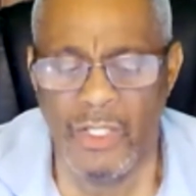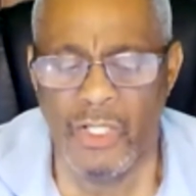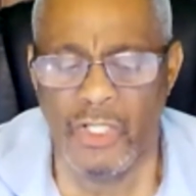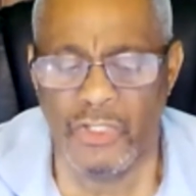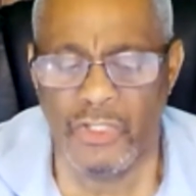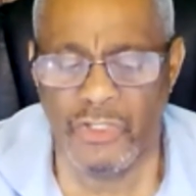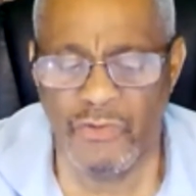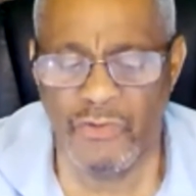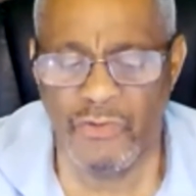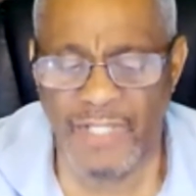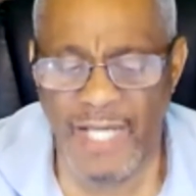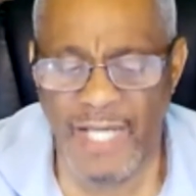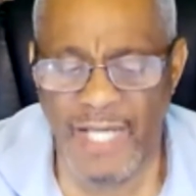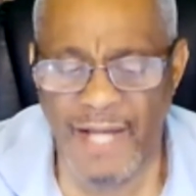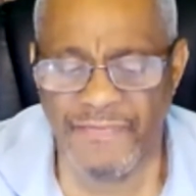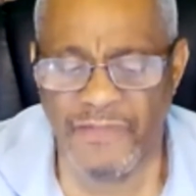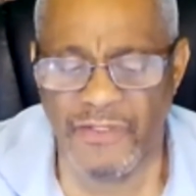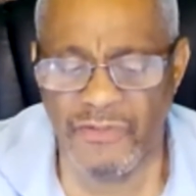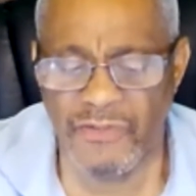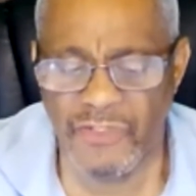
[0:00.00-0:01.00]
You've
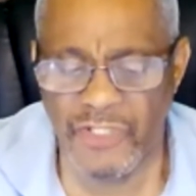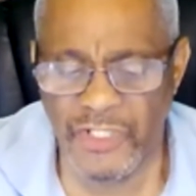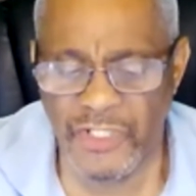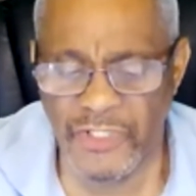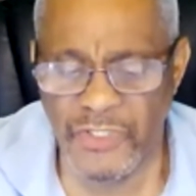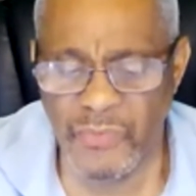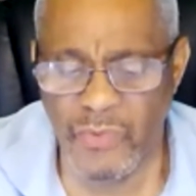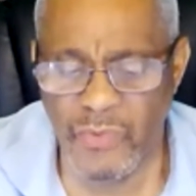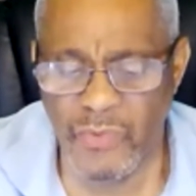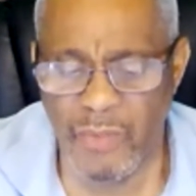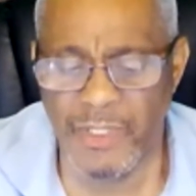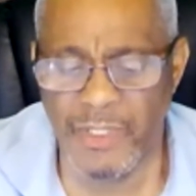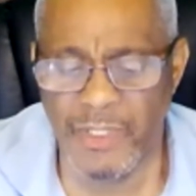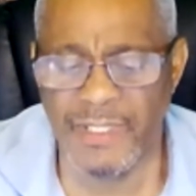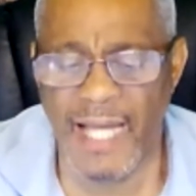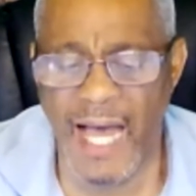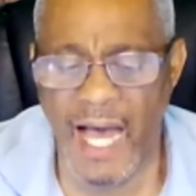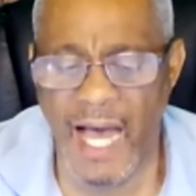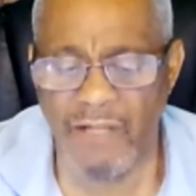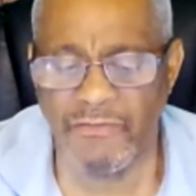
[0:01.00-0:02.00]
got the nigger woman
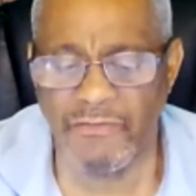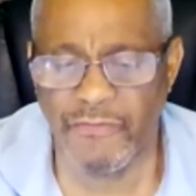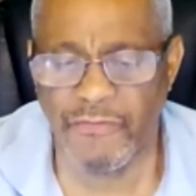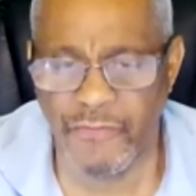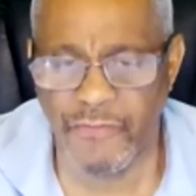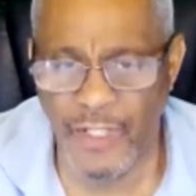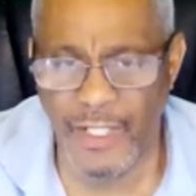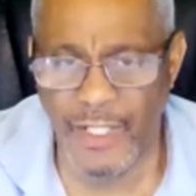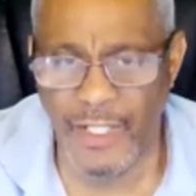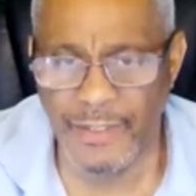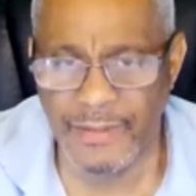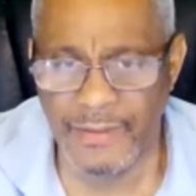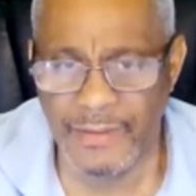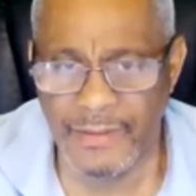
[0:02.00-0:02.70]
out front